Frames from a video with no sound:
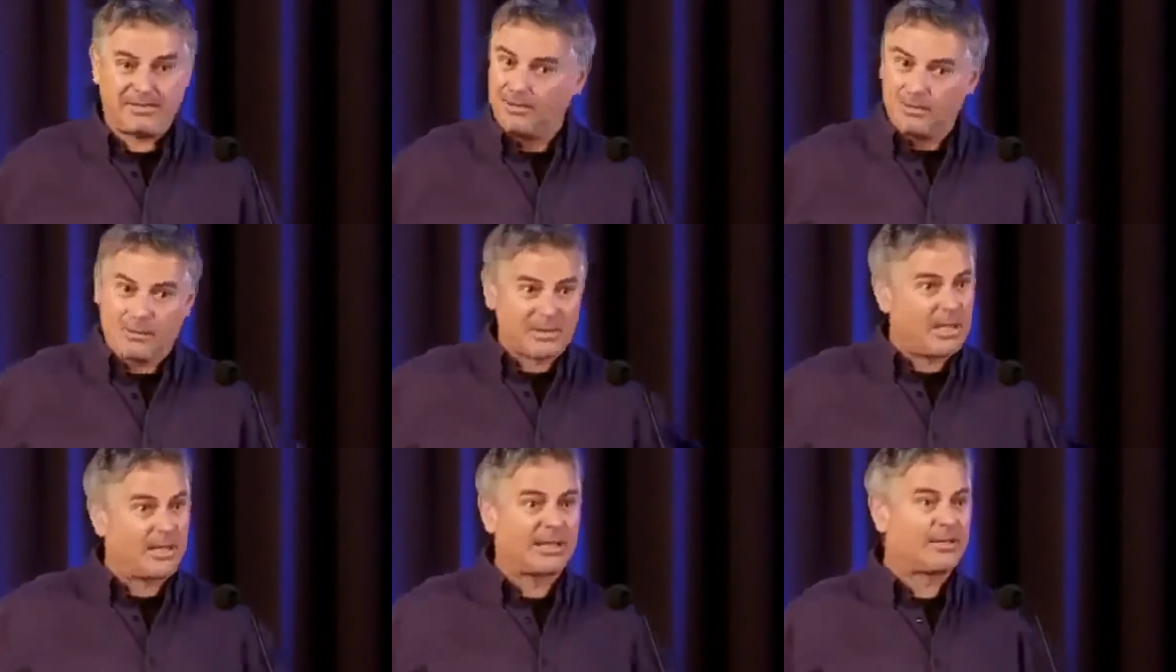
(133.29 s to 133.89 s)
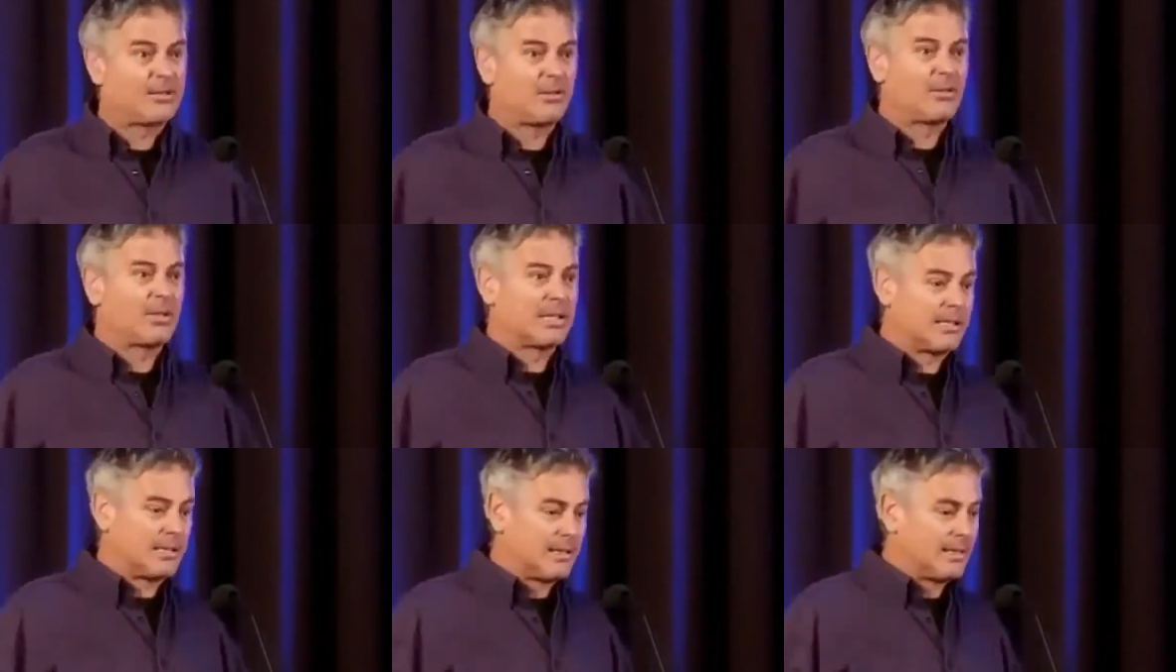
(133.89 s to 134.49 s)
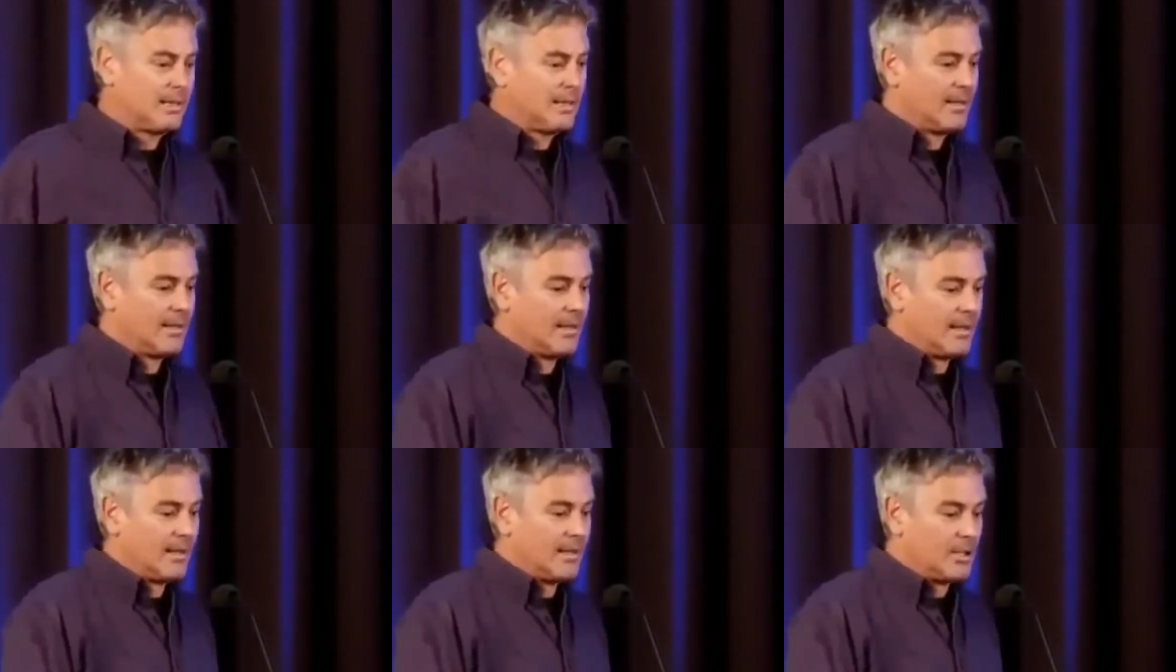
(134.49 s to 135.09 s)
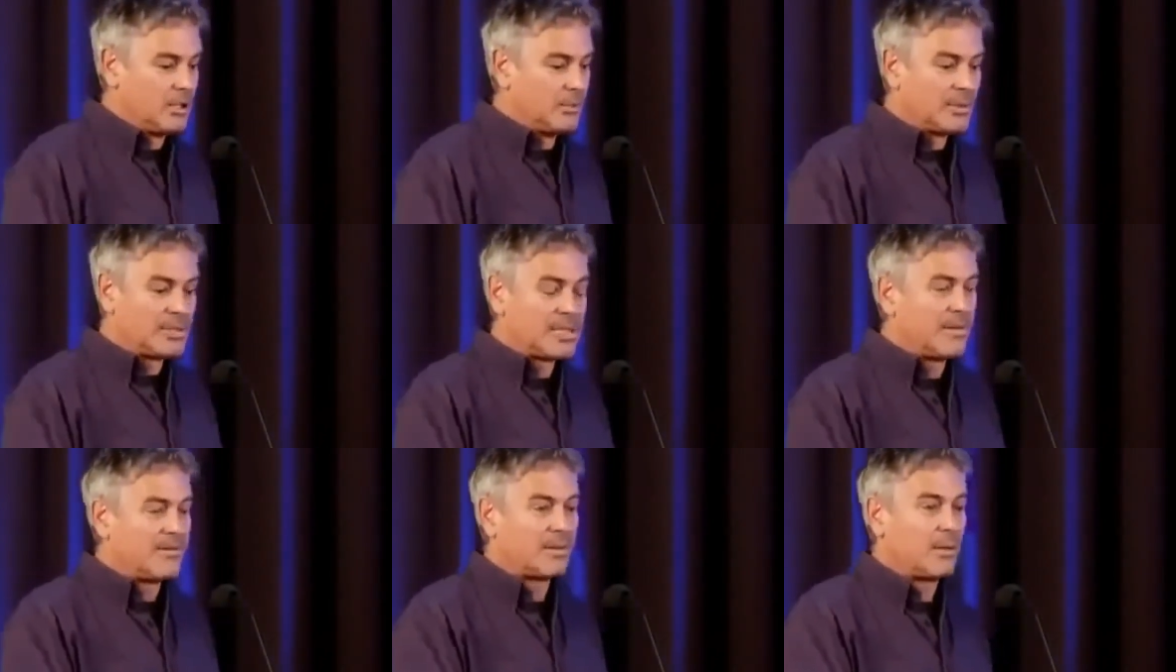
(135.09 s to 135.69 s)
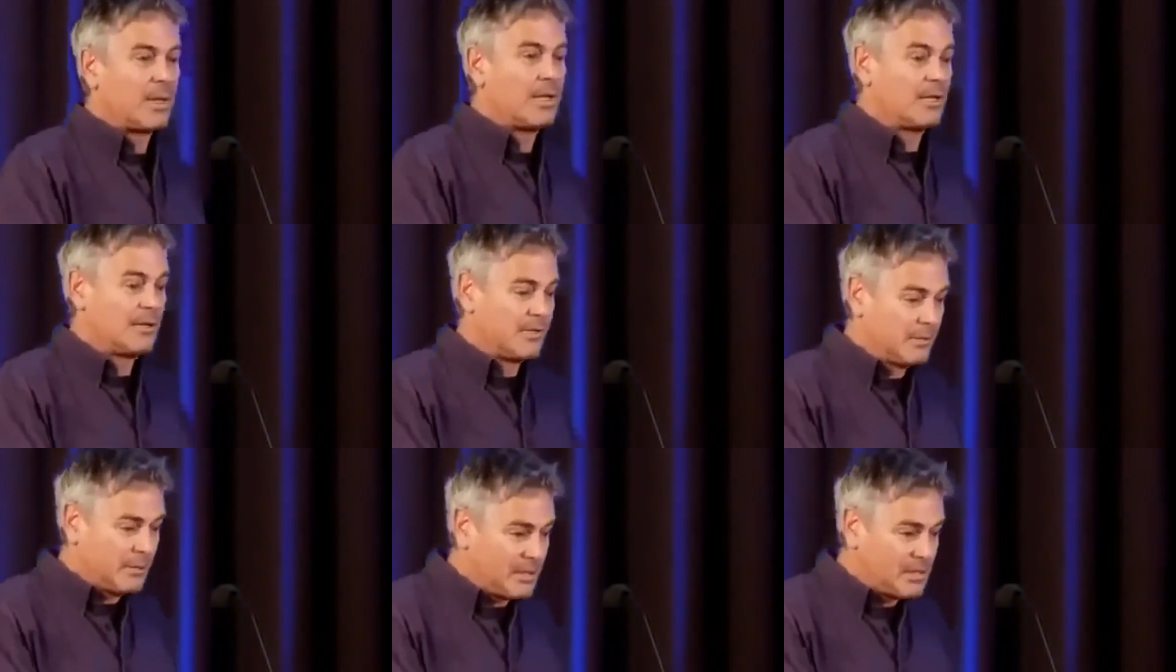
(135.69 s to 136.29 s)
If it was hunky-dory. Humans everywhere